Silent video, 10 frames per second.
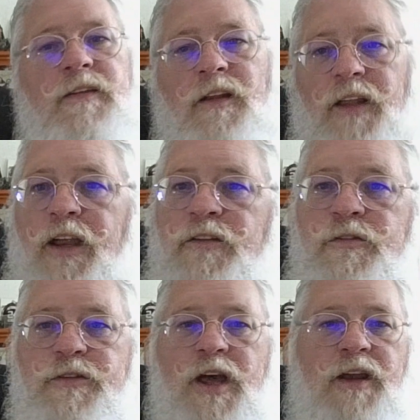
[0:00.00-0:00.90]
The
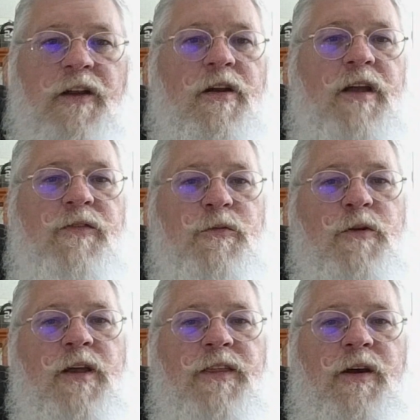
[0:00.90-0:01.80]
laser's not engraving
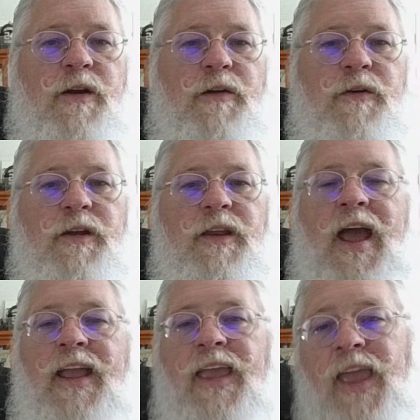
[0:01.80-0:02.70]
where I thought it would.
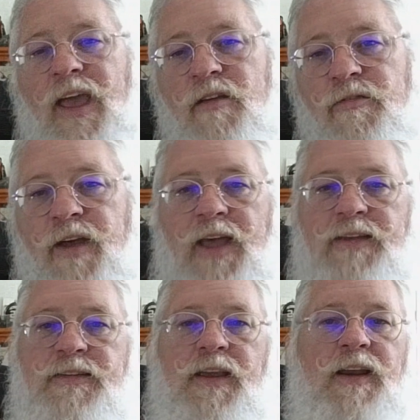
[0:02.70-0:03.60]
I can't
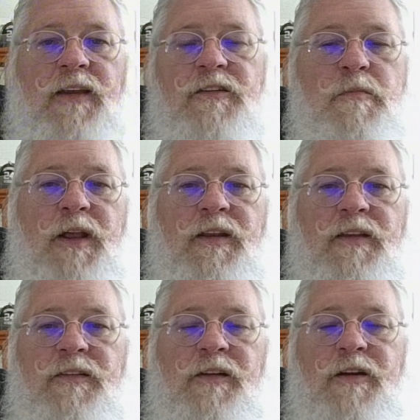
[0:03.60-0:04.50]
find settings to make
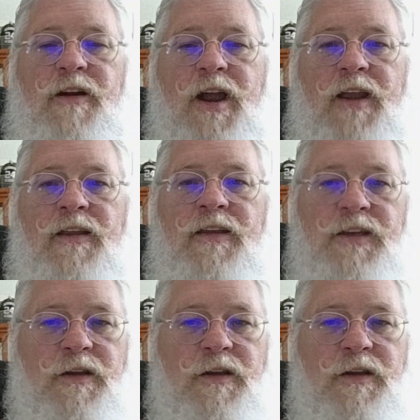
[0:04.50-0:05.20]
this look right.